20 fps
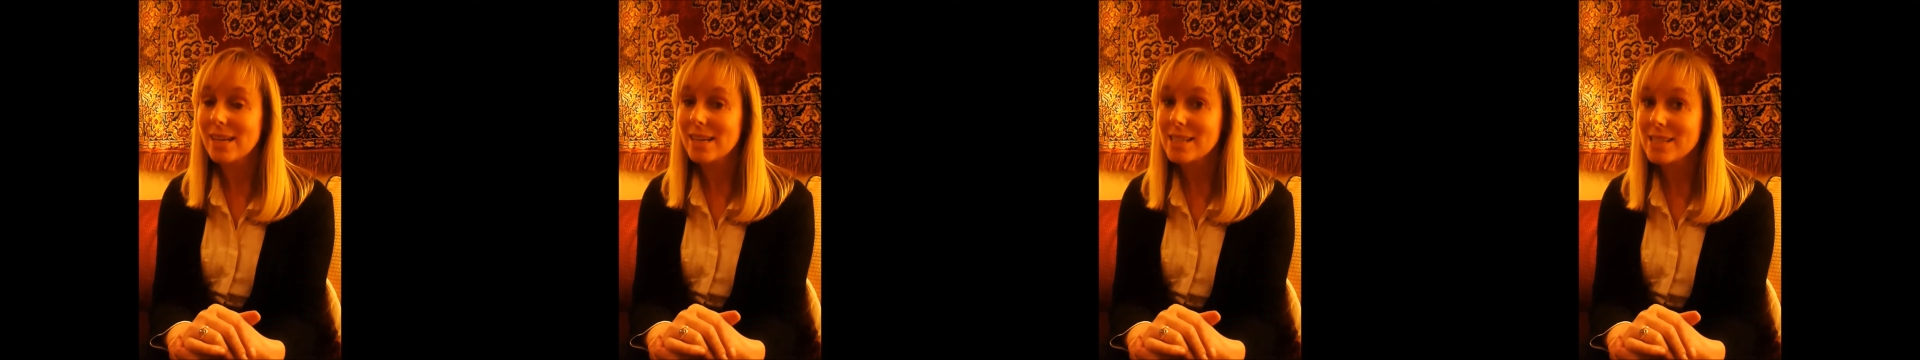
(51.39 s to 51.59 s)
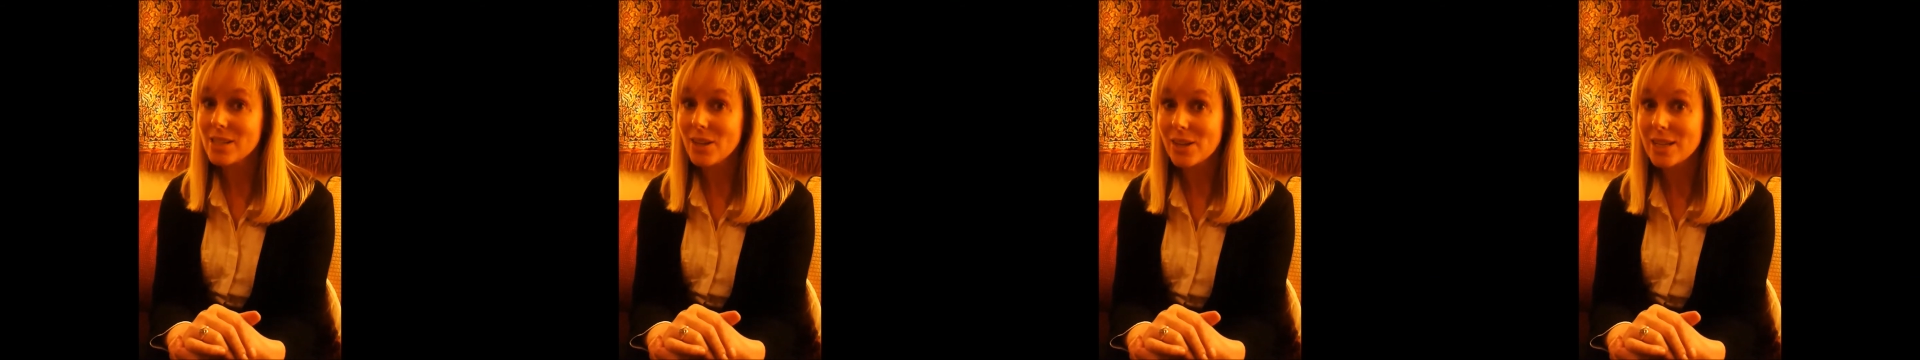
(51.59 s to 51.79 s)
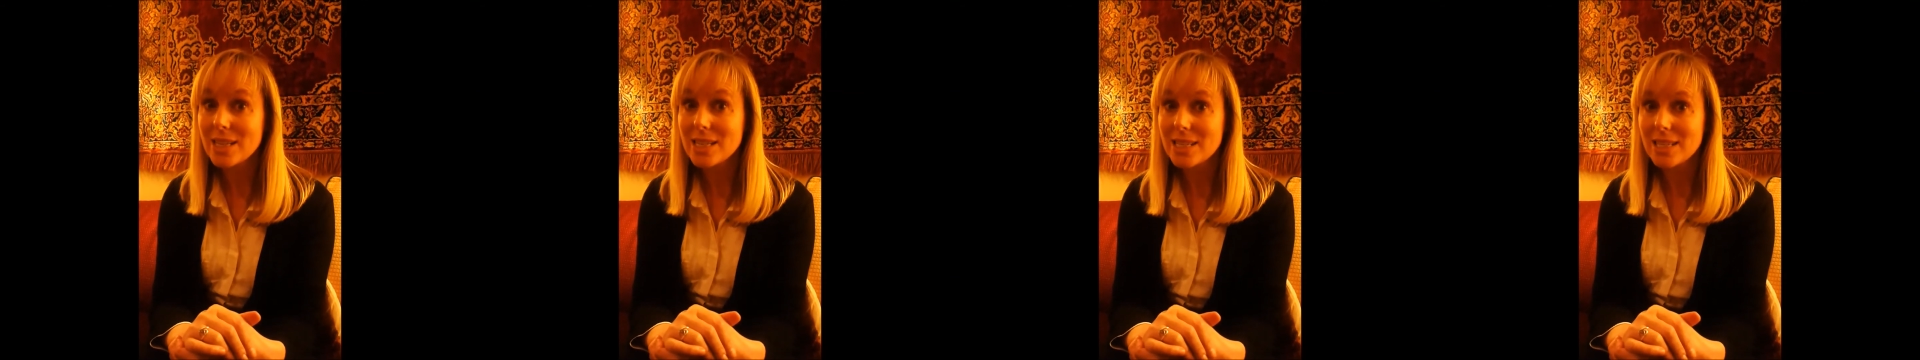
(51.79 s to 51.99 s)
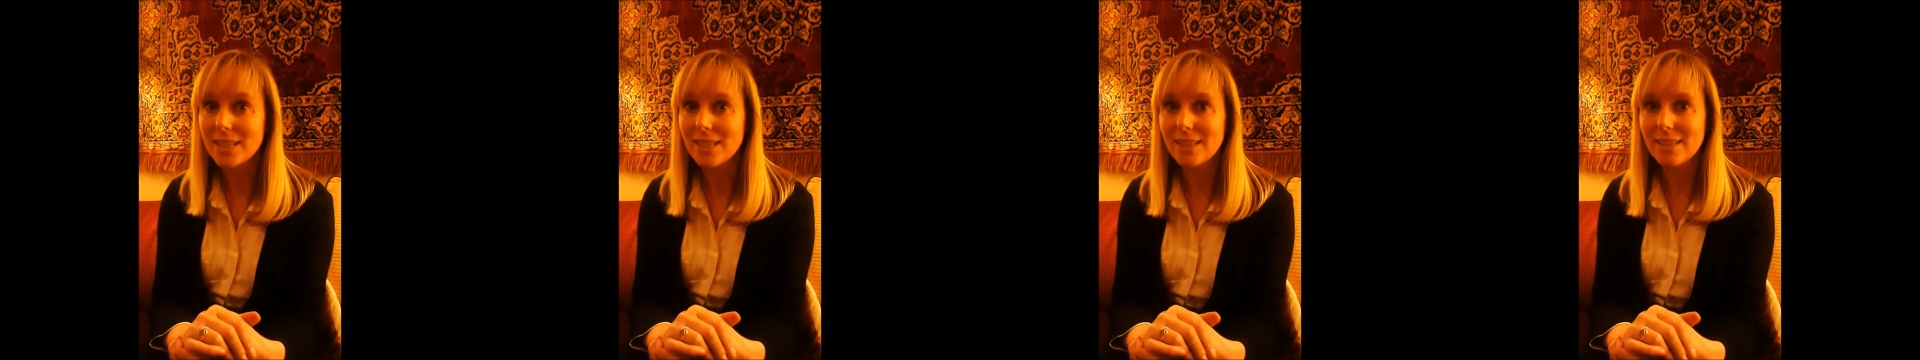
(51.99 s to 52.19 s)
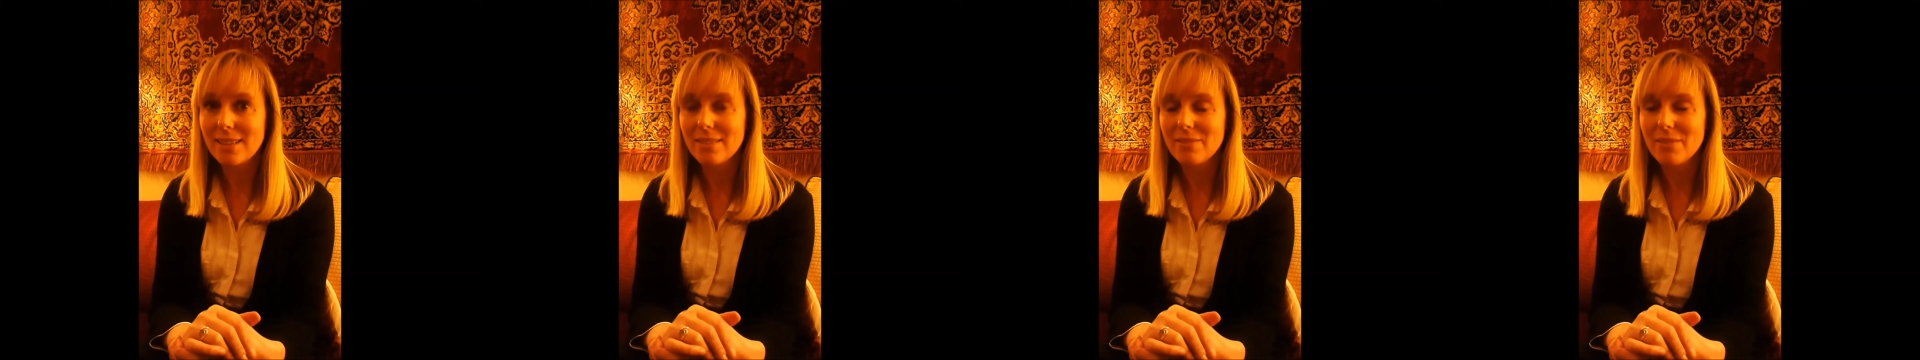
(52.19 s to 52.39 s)

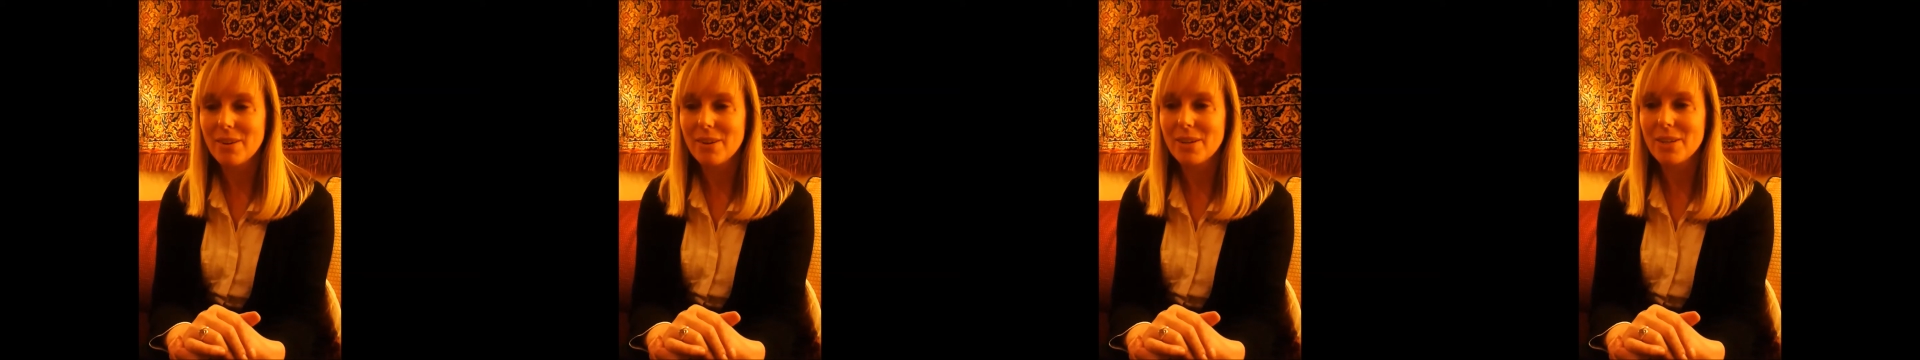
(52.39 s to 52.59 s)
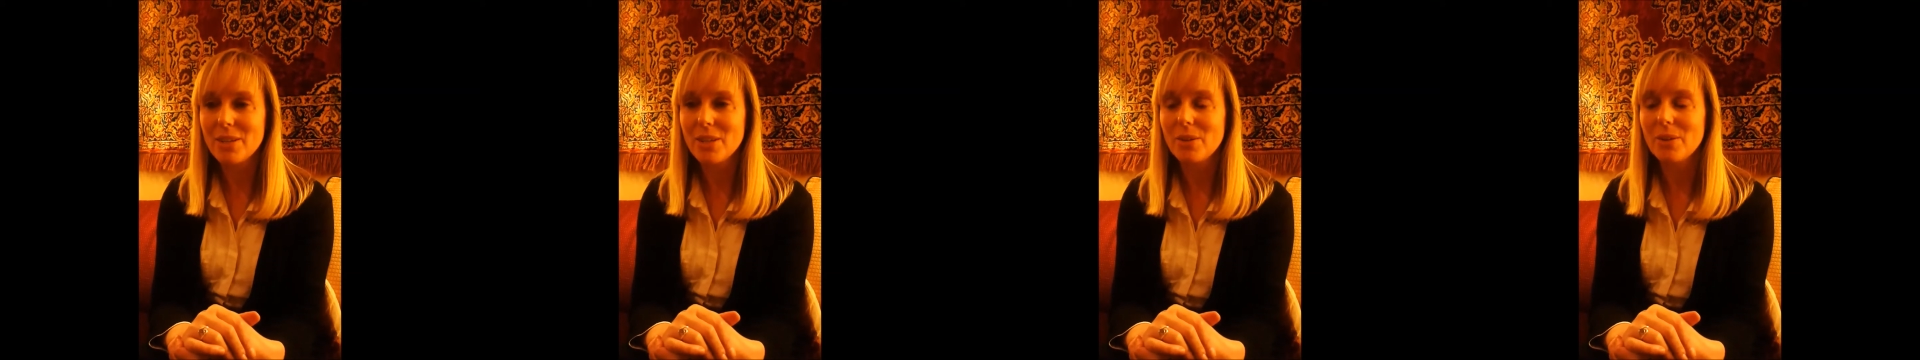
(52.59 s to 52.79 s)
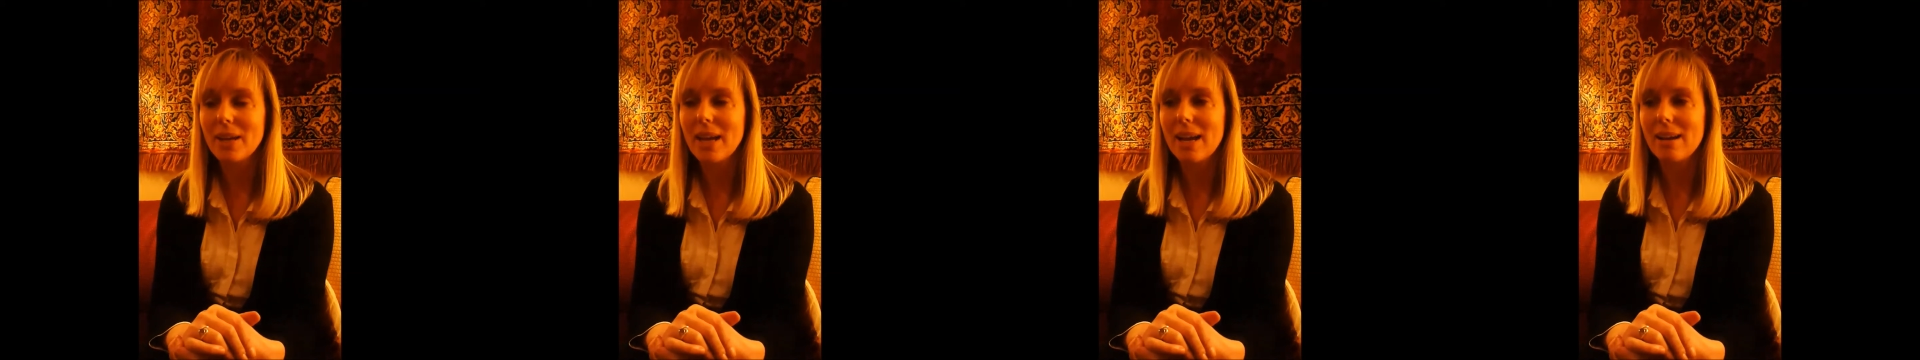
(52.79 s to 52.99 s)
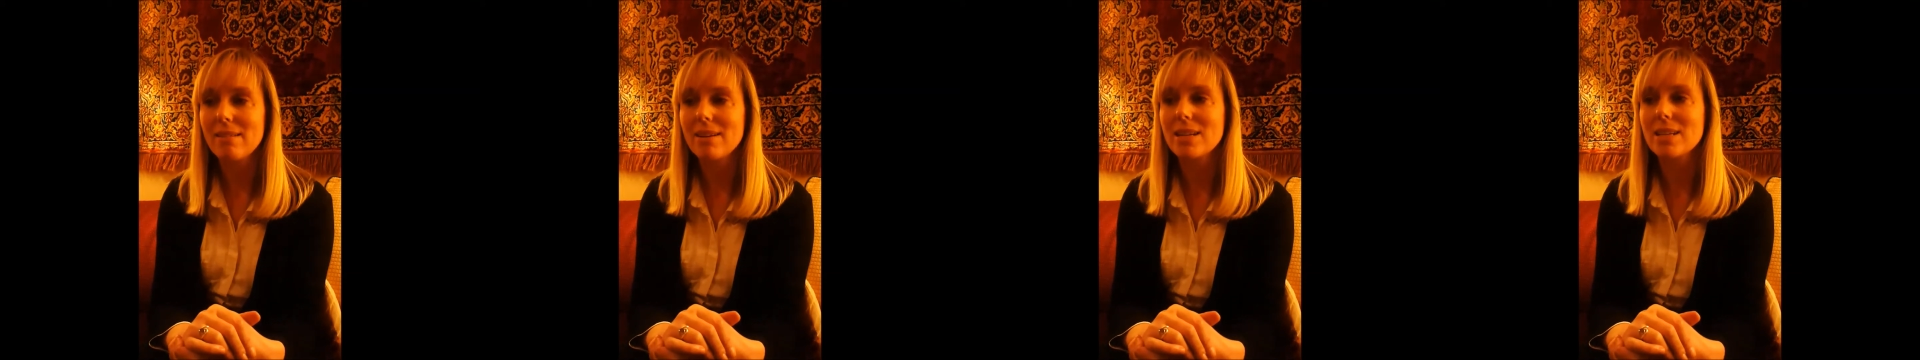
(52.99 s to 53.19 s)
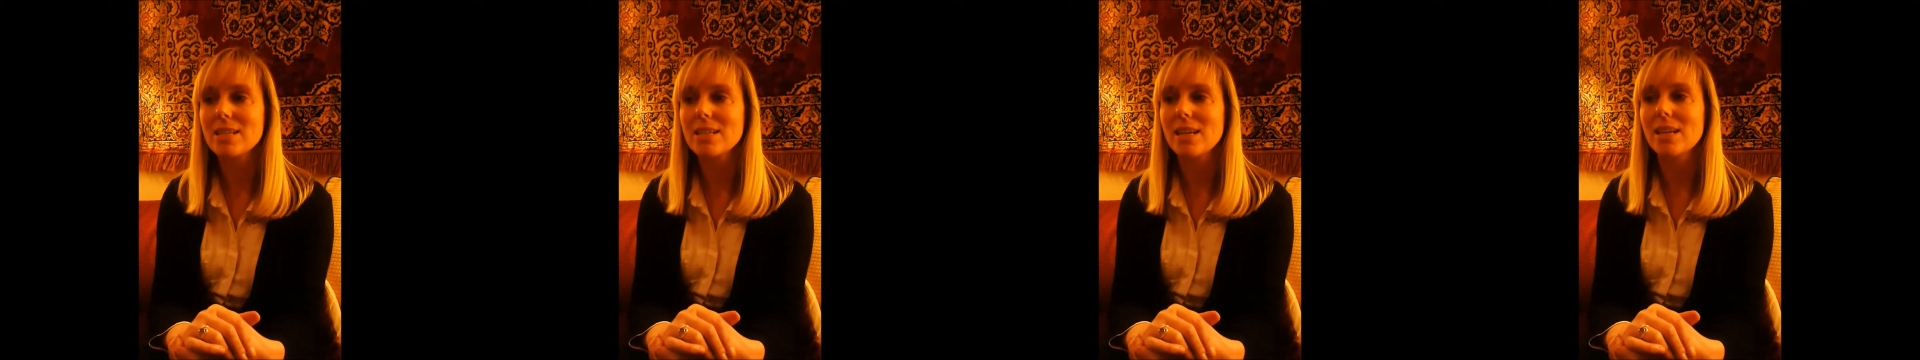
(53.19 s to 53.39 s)
exciting and very new
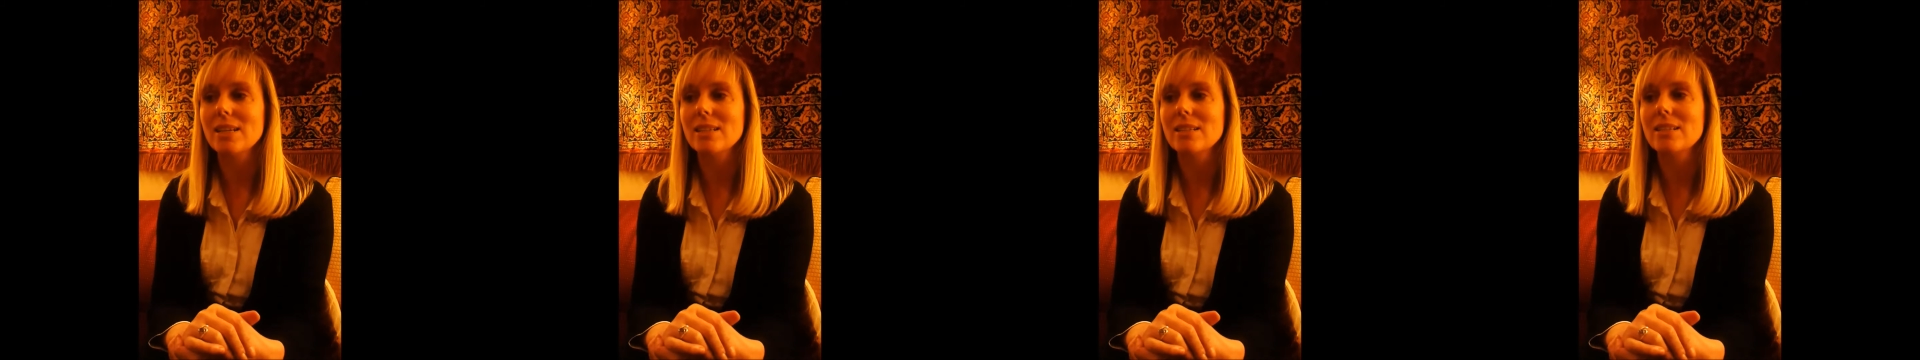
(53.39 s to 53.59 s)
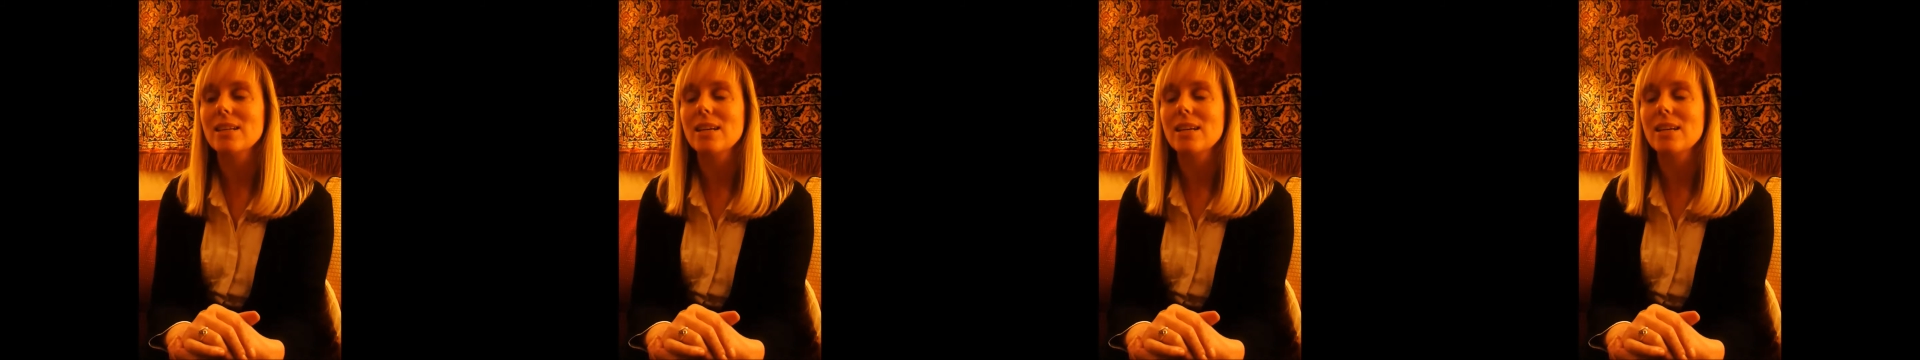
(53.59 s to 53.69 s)
character.